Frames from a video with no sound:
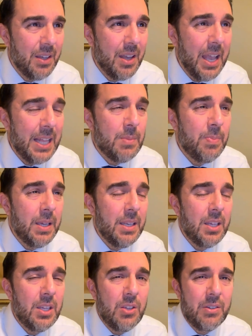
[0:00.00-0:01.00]
It's been
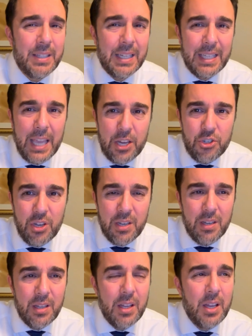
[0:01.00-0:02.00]
your
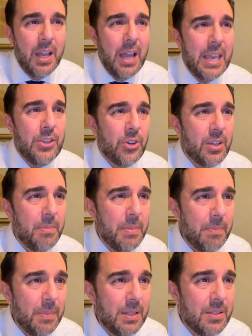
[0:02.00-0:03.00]
dedication and your
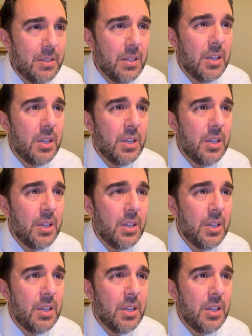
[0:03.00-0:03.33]
commitment